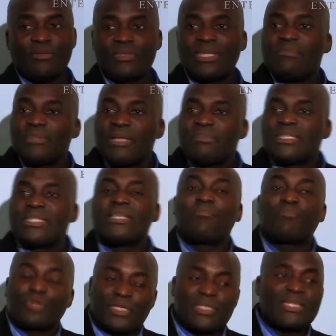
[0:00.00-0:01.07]
Sometimes it's
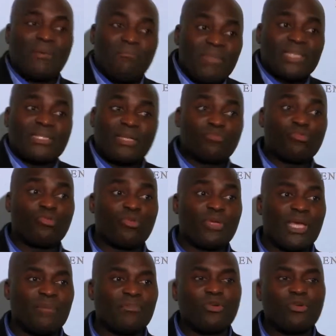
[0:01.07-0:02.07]
the process that makes us who we are.